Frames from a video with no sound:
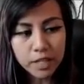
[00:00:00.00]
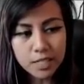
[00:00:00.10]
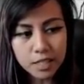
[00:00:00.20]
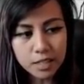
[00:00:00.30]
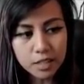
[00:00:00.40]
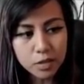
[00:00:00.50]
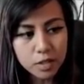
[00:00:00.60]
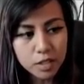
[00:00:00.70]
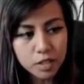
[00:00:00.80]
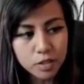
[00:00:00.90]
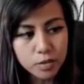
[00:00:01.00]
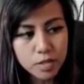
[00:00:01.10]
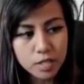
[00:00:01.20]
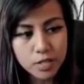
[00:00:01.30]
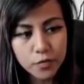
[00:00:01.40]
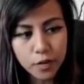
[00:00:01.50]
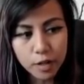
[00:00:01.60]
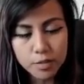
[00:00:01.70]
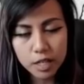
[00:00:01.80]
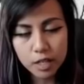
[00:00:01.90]
Basically, you can use this
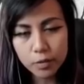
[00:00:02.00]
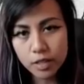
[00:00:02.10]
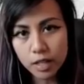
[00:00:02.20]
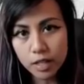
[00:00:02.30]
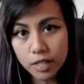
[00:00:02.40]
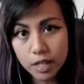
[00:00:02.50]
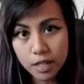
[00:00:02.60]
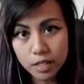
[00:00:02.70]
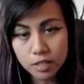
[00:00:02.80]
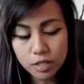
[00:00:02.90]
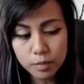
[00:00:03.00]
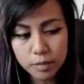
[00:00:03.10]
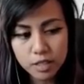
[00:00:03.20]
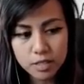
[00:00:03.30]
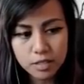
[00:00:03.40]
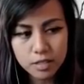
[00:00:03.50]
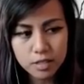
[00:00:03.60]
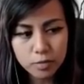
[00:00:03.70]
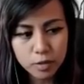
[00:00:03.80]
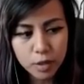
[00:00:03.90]
farm deck with any character because it
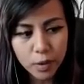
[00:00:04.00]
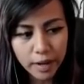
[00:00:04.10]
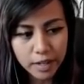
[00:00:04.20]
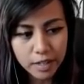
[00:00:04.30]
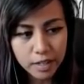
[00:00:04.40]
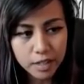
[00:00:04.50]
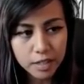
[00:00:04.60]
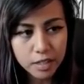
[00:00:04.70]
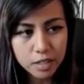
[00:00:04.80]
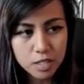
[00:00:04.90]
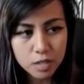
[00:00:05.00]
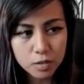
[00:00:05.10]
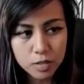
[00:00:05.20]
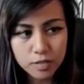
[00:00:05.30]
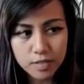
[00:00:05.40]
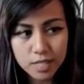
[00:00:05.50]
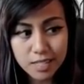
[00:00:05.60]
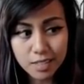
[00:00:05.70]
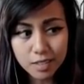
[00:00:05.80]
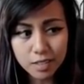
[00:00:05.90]
doesn't require an exclusive
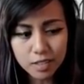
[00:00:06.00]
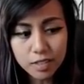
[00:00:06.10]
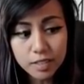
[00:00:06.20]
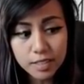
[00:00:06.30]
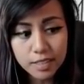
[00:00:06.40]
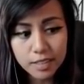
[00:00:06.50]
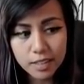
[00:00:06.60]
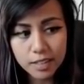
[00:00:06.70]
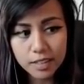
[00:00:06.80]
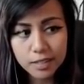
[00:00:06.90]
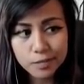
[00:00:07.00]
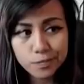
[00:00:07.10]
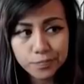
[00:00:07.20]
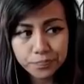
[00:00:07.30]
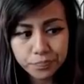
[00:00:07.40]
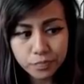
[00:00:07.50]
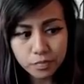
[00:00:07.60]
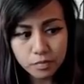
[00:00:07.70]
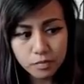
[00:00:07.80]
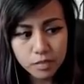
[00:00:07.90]
skill or anything.
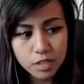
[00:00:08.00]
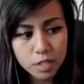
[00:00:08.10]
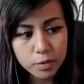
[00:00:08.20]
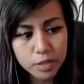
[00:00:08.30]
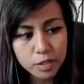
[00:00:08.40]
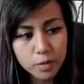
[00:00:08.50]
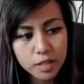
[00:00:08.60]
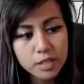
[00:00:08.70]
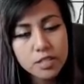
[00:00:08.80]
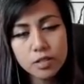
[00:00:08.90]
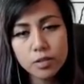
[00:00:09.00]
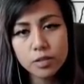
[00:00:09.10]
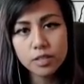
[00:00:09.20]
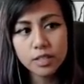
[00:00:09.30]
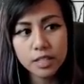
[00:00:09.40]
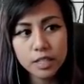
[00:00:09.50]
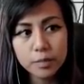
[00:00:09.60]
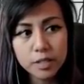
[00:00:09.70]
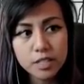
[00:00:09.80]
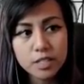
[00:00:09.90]
So what you want is the golden
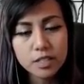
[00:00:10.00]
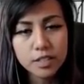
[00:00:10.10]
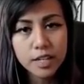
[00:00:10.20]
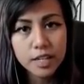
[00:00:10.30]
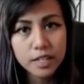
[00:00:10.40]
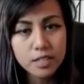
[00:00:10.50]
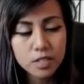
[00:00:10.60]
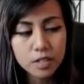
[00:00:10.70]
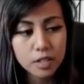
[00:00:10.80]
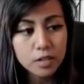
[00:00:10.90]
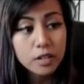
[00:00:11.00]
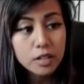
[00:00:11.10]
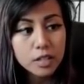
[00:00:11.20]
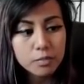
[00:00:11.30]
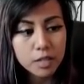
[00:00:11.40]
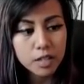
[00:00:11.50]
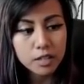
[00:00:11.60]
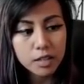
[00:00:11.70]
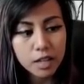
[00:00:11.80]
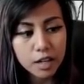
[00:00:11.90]
ladybugs in your hand so that you can keep
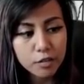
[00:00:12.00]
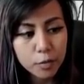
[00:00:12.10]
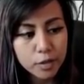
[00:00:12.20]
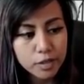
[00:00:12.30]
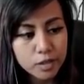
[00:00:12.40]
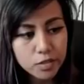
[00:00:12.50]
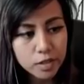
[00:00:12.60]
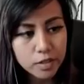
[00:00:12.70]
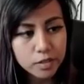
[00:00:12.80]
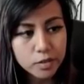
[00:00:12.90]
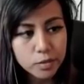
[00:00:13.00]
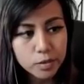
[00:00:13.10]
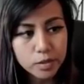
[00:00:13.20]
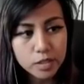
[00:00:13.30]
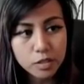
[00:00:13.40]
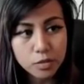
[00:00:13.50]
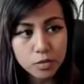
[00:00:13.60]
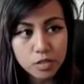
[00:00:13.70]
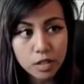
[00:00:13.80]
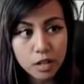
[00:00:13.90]
gaining life points throughout the duel as
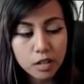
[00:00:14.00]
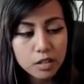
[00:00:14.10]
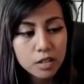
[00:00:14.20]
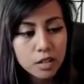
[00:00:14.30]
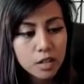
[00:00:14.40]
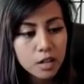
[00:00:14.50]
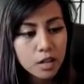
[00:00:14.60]
you stall.